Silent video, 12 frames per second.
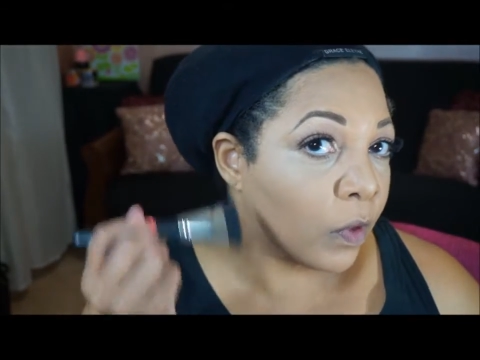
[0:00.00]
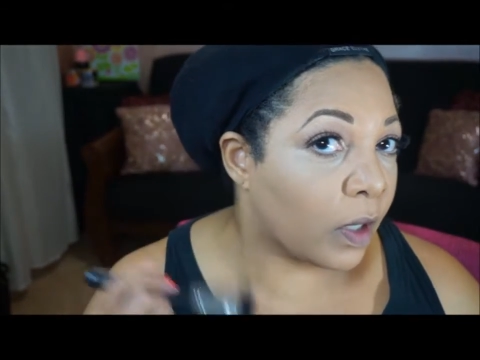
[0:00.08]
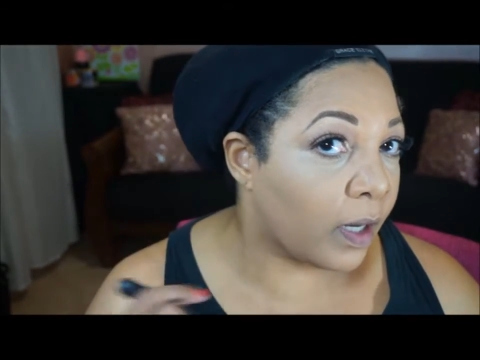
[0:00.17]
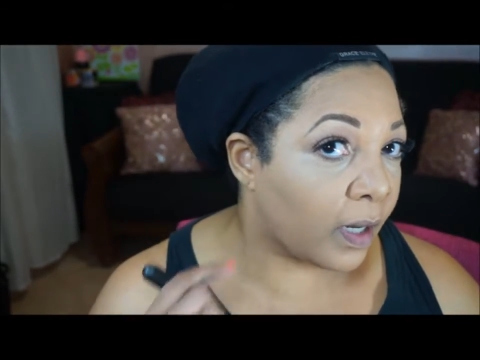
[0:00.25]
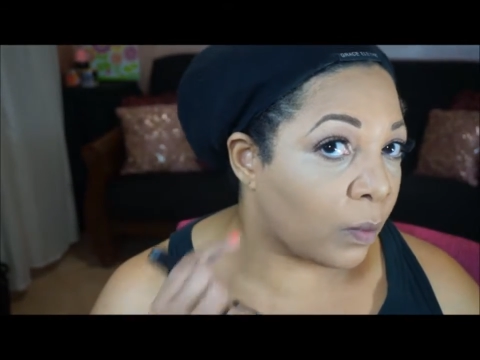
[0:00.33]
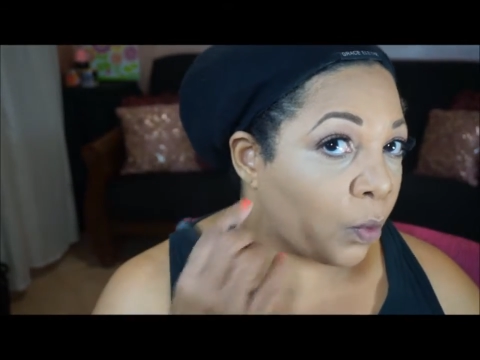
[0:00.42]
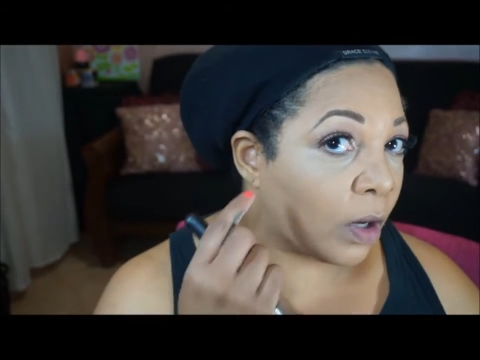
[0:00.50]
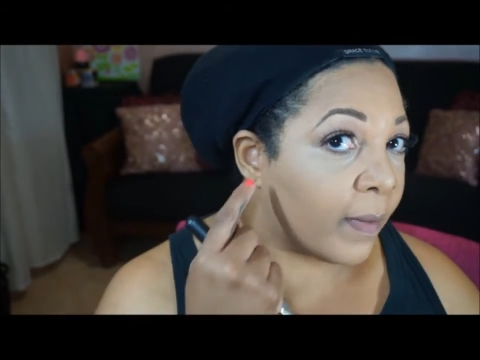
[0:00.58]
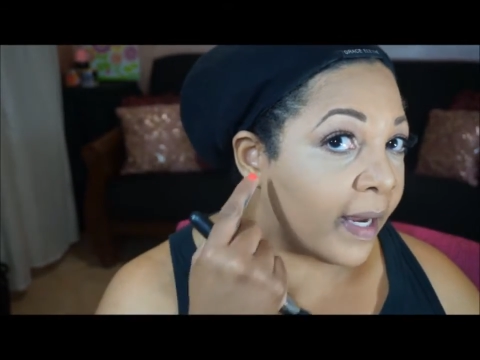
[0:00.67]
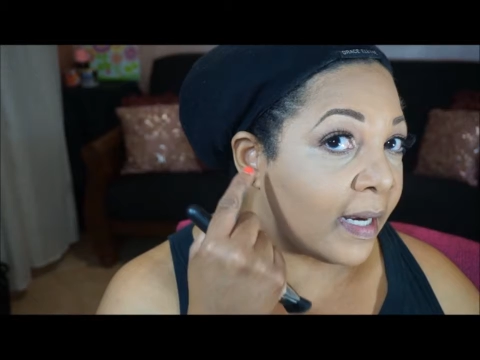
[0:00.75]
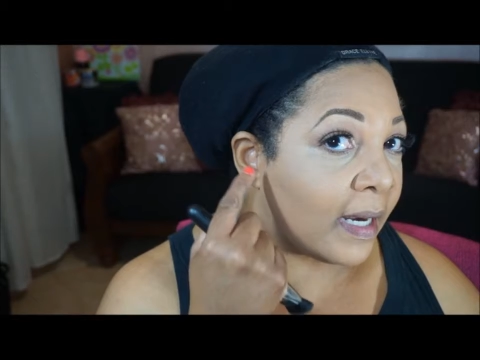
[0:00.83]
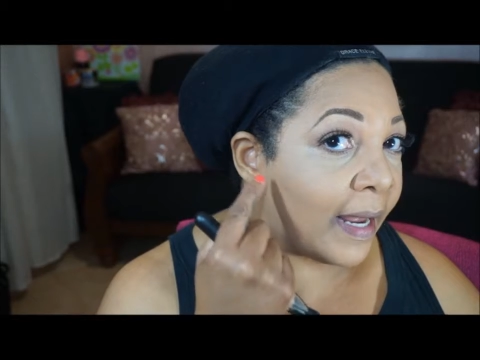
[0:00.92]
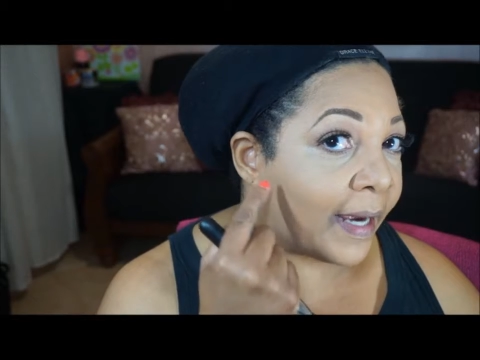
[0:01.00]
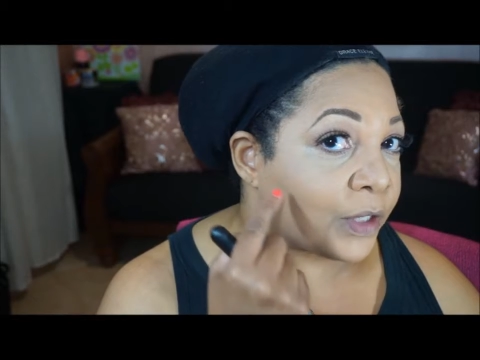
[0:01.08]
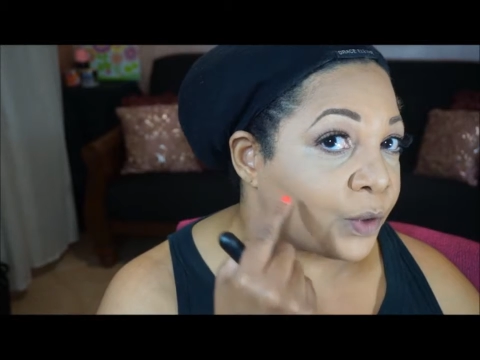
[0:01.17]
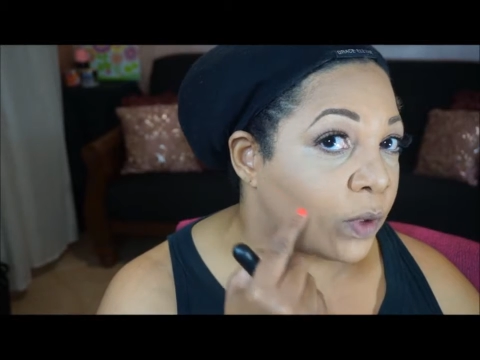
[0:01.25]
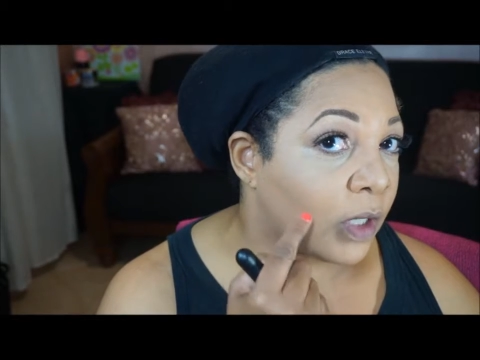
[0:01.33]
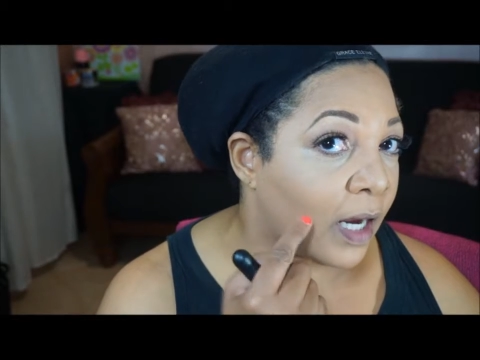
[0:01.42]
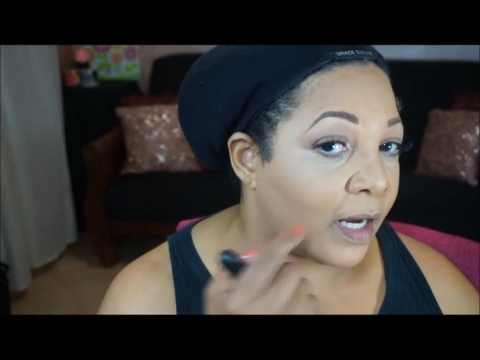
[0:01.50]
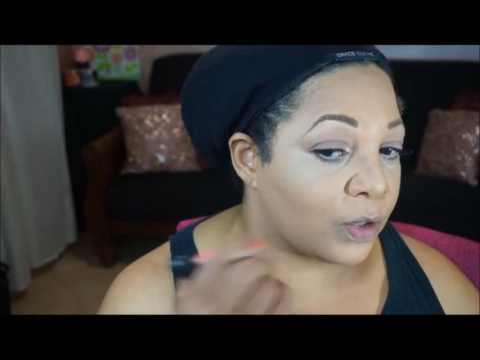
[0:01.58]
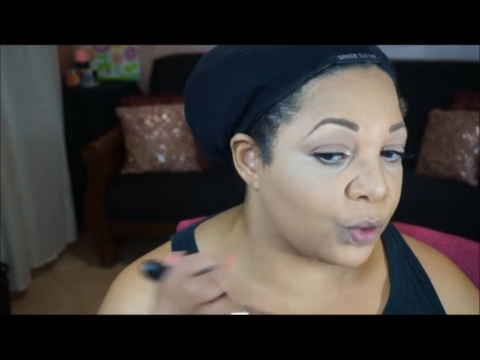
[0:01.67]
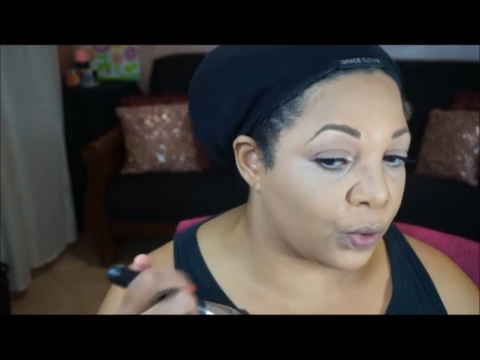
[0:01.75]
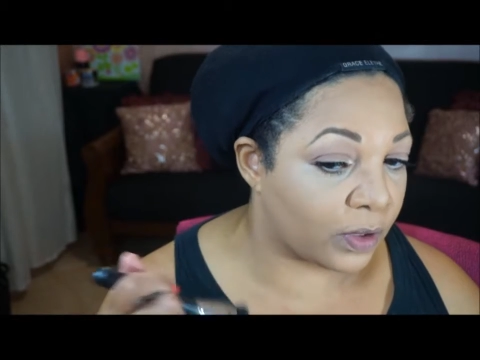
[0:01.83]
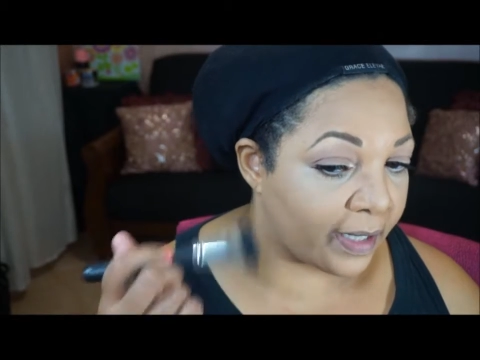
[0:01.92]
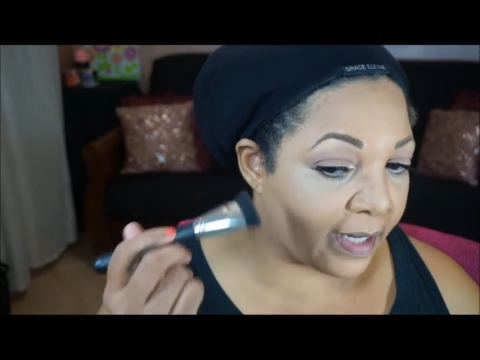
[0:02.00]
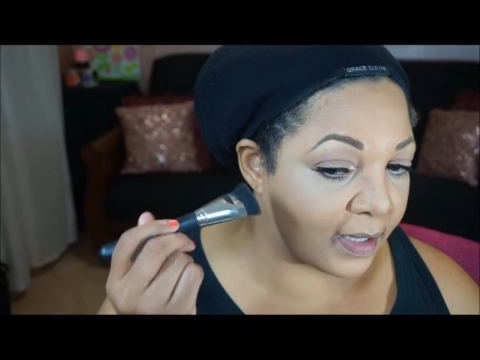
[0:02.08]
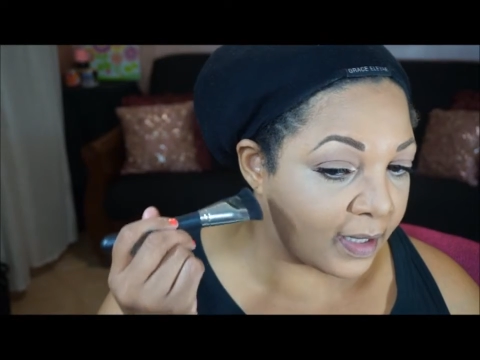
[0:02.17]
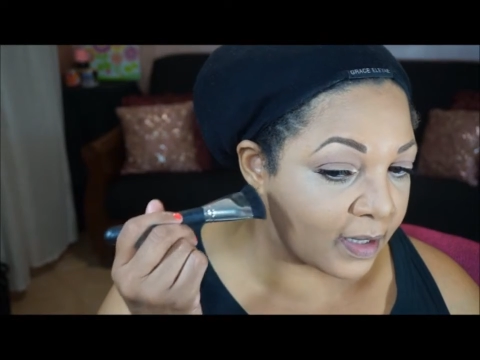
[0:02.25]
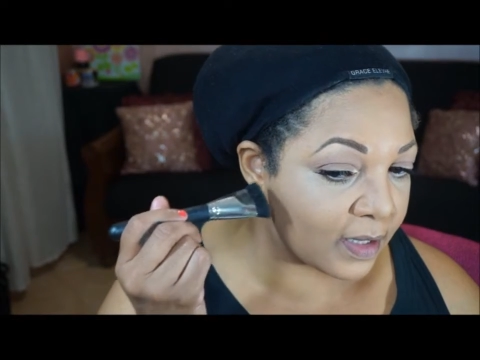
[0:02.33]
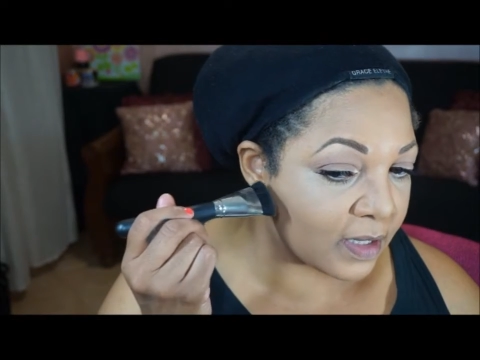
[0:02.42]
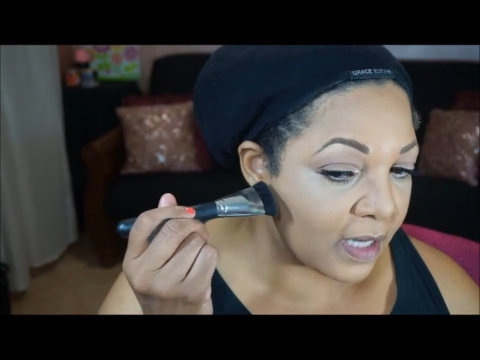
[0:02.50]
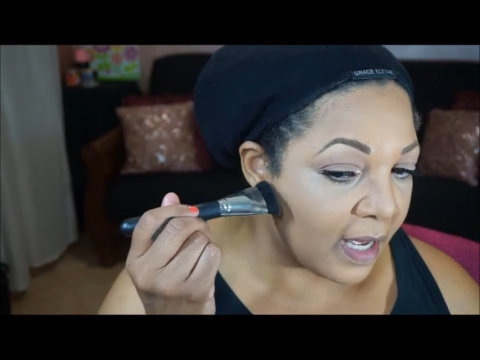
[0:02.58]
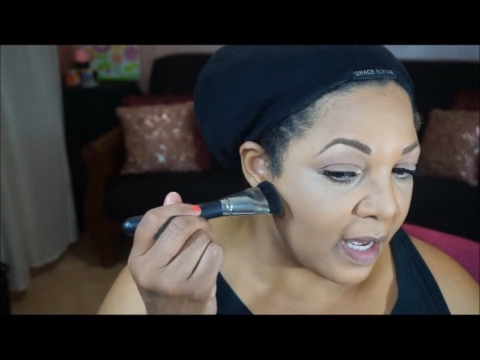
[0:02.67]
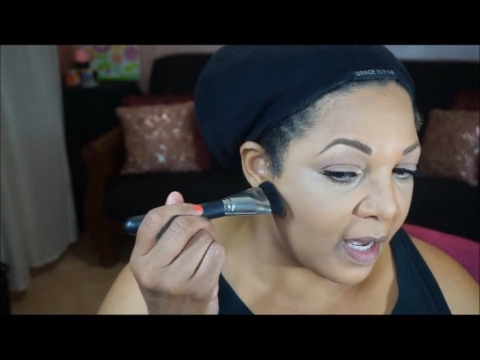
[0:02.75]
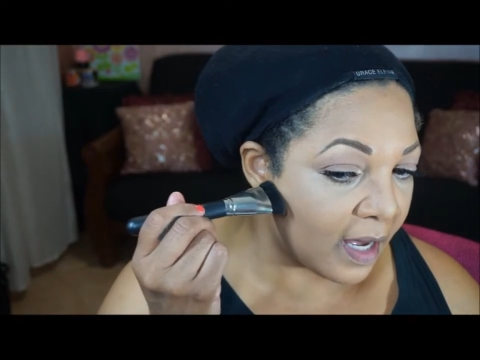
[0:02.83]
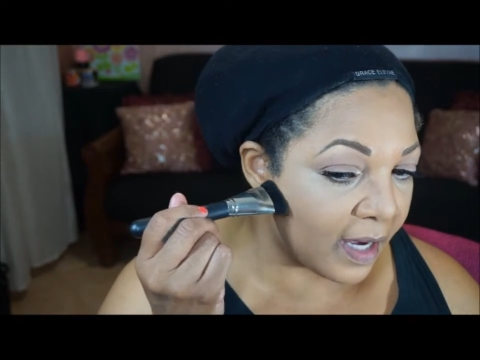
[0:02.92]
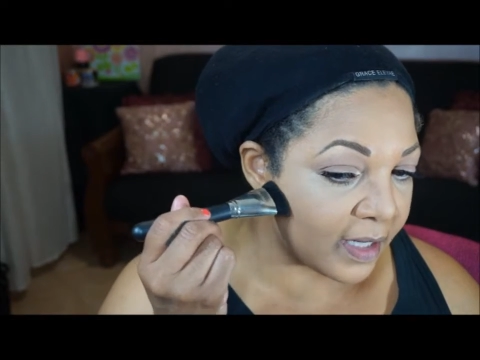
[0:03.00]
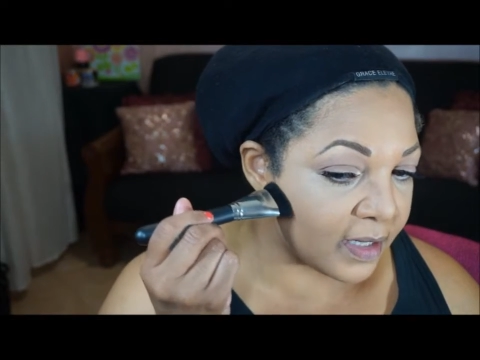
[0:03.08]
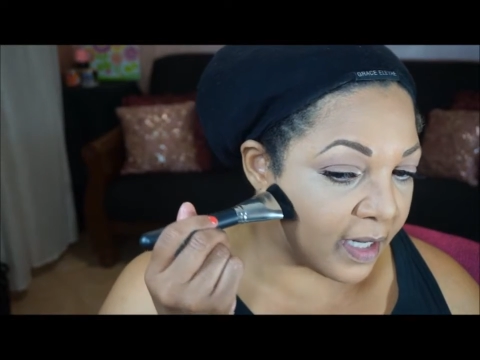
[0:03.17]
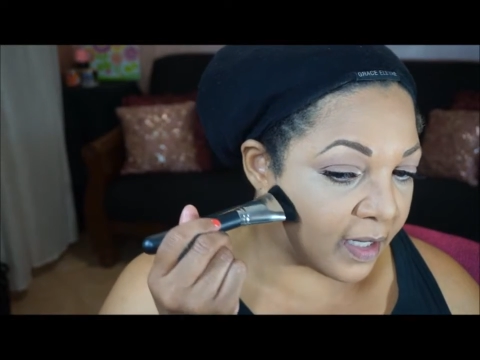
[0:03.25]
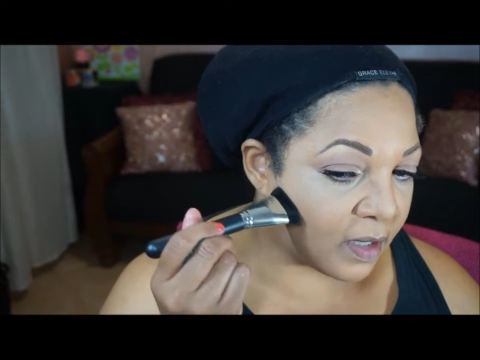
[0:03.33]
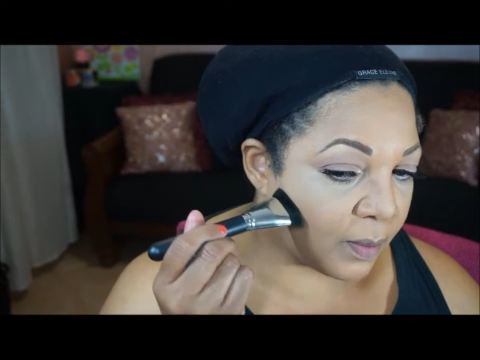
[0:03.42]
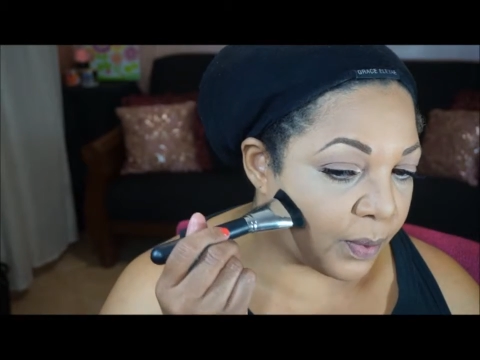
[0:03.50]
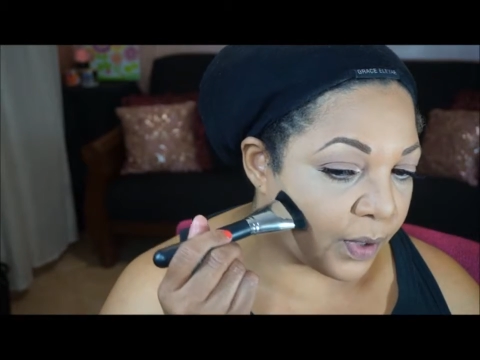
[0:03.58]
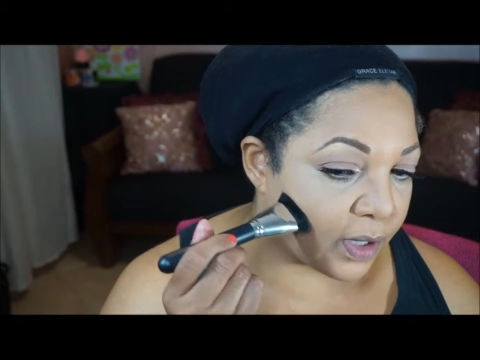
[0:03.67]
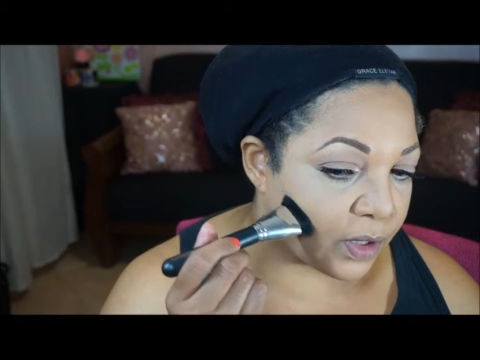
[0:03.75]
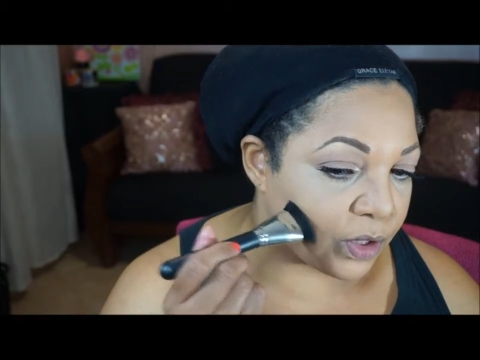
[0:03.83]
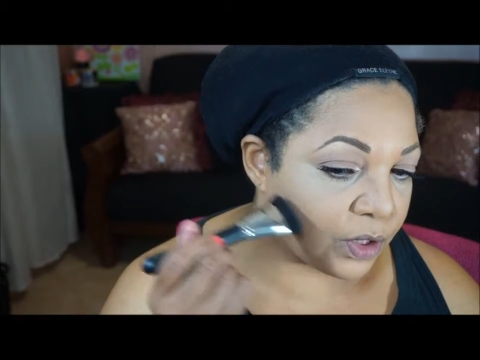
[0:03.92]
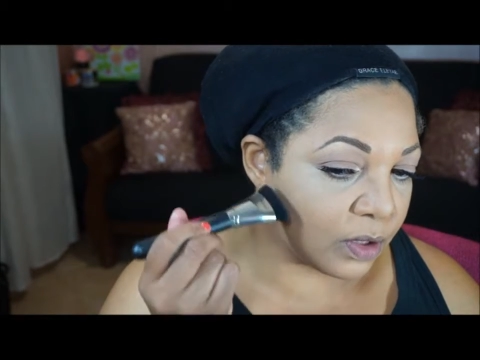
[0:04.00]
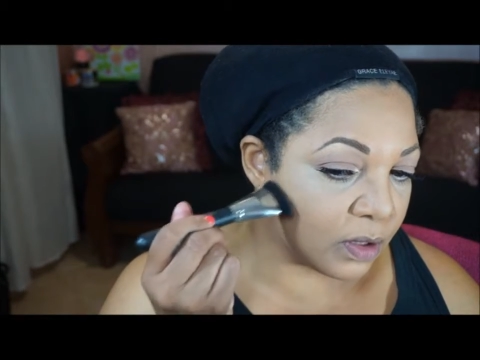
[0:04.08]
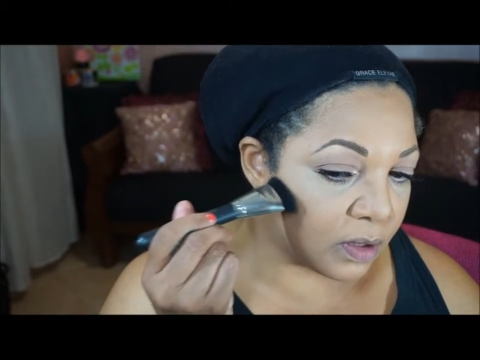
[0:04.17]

And where my natural contour line is, I take the brush